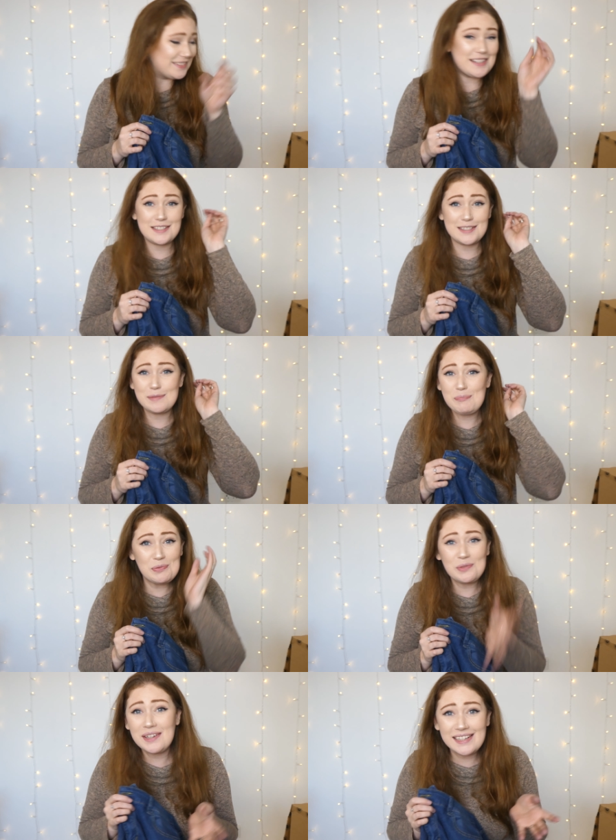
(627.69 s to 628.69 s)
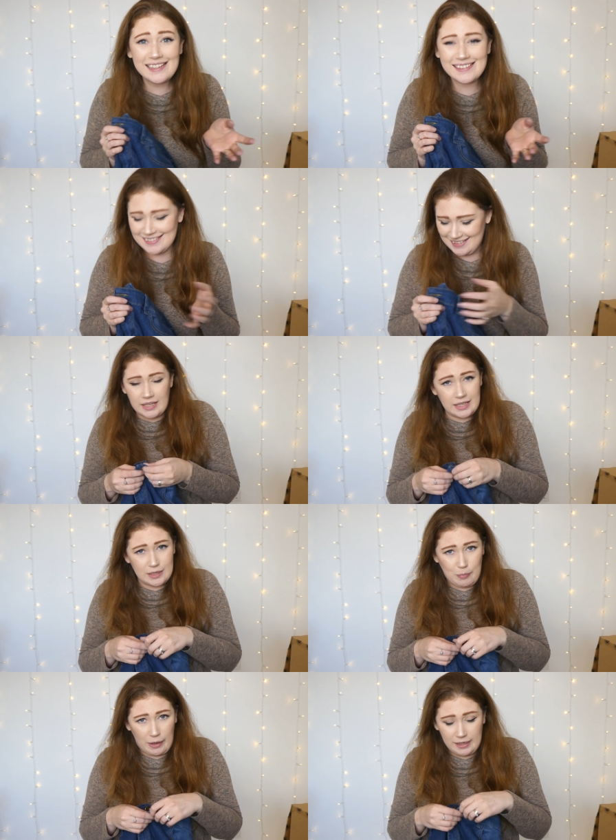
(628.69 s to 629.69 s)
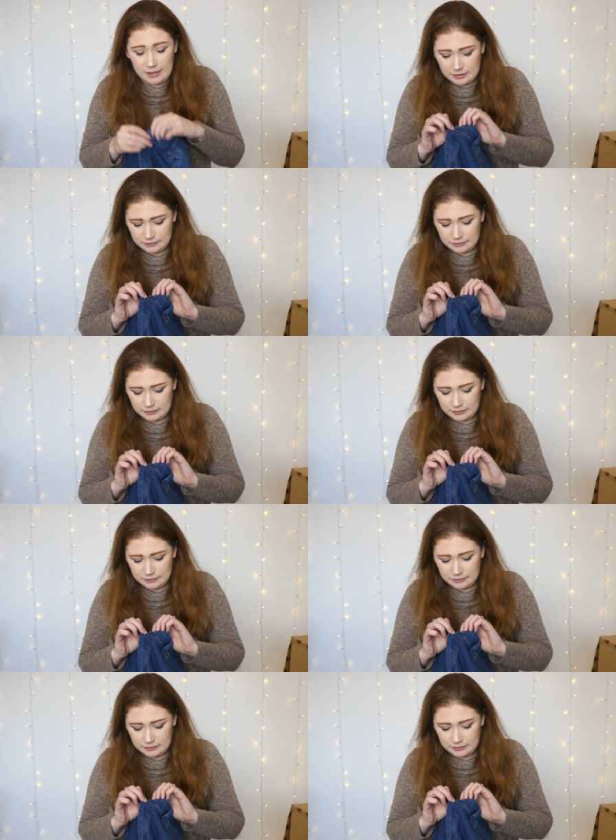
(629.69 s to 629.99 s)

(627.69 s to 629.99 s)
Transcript: which is brilliant. eBay.